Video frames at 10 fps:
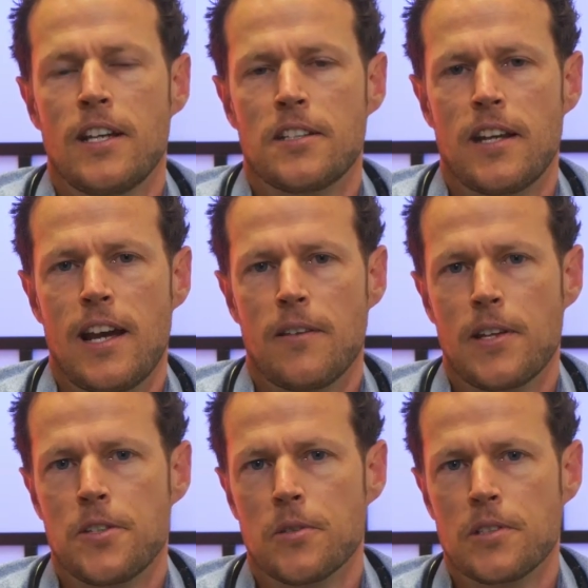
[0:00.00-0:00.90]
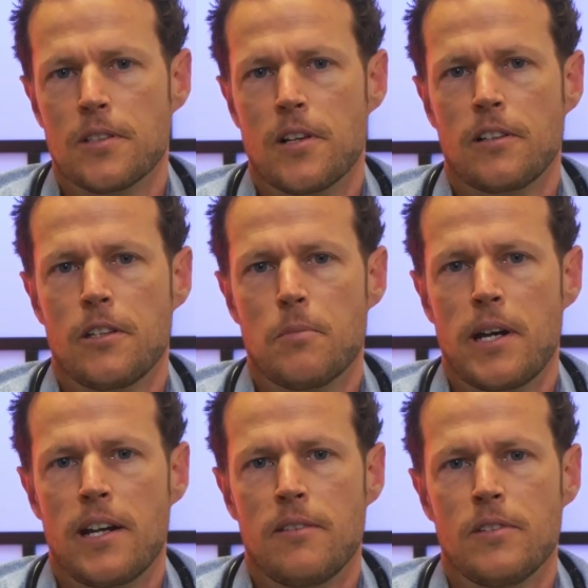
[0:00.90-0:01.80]
to how that joint's likely to
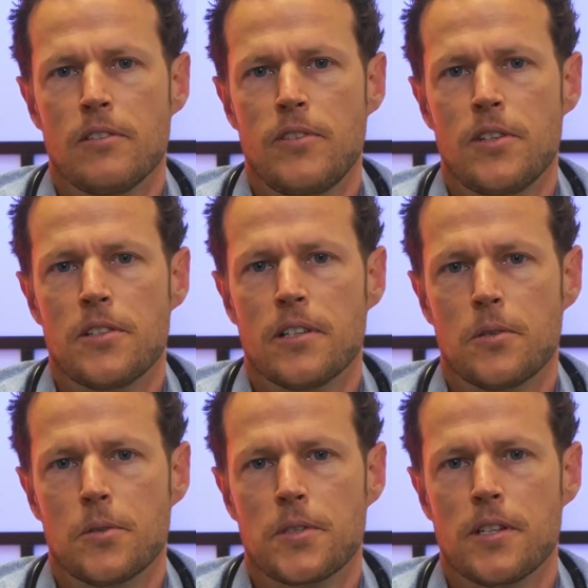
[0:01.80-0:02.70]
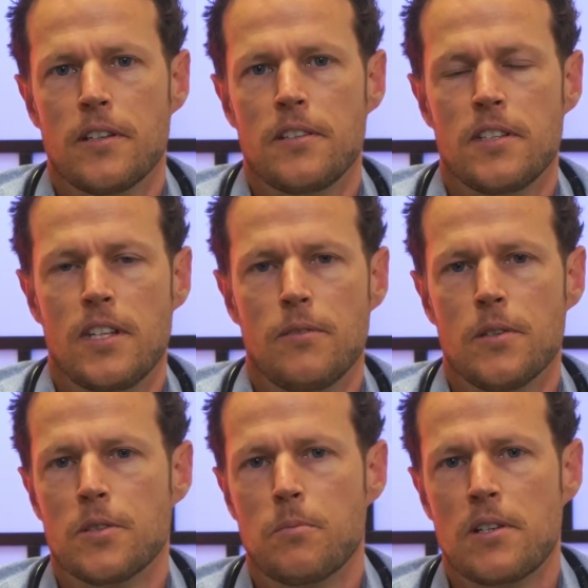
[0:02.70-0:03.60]
behave in the future, also to give
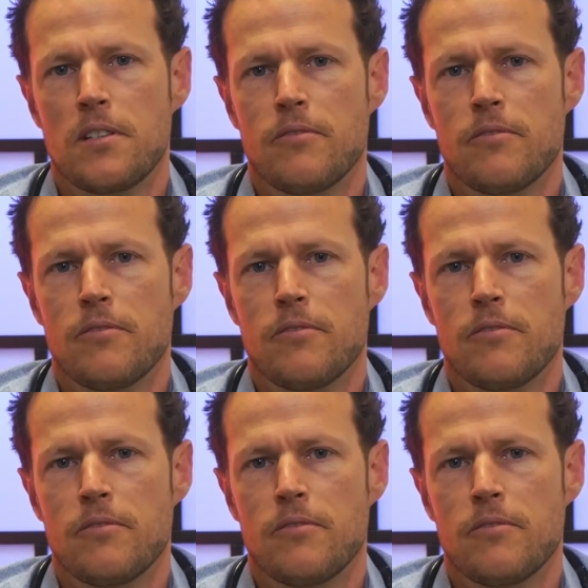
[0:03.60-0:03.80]
you as much